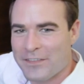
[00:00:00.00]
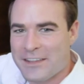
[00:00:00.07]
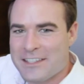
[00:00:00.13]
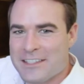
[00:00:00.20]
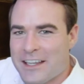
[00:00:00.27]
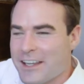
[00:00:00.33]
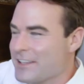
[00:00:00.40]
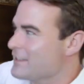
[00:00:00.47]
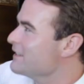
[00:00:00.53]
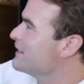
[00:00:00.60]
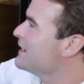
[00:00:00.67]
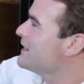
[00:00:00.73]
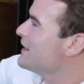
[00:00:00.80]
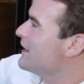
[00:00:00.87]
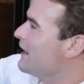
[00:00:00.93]
this side?
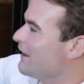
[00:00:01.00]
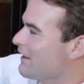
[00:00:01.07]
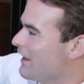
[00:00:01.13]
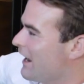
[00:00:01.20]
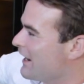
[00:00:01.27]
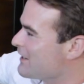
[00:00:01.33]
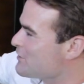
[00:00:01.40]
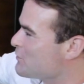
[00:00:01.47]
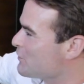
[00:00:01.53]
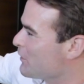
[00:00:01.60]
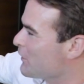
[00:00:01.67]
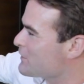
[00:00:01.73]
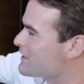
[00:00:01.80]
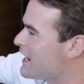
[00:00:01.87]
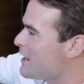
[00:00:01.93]
I, I do it
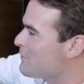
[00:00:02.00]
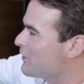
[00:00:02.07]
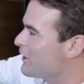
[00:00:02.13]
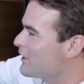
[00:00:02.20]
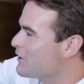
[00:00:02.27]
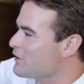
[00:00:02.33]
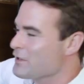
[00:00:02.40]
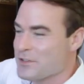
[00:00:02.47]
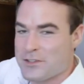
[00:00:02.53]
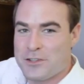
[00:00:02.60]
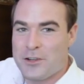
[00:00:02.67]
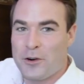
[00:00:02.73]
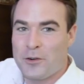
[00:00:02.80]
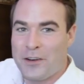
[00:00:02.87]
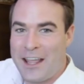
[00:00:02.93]
all the time. A lot of units
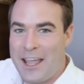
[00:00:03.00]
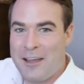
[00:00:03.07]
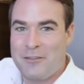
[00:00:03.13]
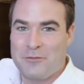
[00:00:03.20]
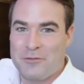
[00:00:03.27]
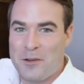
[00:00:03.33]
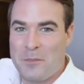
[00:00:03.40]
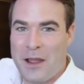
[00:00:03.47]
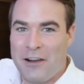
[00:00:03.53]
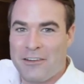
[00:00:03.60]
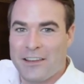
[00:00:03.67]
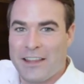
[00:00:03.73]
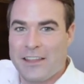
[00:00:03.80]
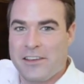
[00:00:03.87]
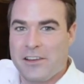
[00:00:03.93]
don't have a power
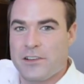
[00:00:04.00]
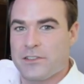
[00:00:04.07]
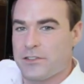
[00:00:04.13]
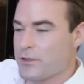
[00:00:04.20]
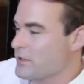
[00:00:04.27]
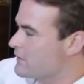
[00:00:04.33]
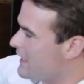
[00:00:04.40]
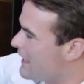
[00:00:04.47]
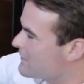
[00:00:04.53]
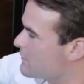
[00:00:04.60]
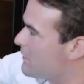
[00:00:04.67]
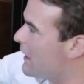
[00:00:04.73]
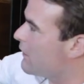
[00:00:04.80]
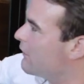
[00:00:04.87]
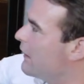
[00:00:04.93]
outlet here. So this has a
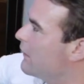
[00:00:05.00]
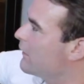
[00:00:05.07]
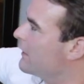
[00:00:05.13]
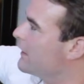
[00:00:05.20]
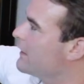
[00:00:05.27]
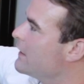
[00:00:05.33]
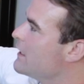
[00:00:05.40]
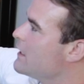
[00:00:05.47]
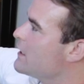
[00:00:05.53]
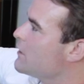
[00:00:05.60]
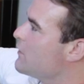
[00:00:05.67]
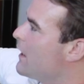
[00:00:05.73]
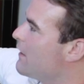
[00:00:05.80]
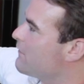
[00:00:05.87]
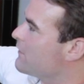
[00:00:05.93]
power outlet.
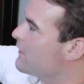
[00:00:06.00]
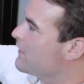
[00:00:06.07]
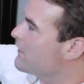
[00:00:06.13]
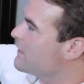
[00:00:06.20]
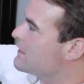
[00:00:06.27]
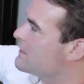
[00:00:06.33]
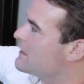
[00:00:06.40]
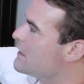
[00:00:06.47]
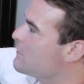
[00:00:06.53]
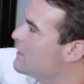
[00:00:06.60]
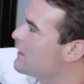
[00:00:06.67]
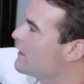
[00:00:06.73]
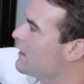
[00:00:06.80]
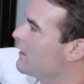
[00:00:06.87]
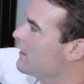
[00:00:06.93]
You have the, the
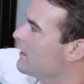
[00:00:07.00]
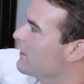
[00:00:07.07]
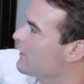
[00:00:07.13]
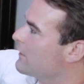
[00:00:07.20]
TV uh,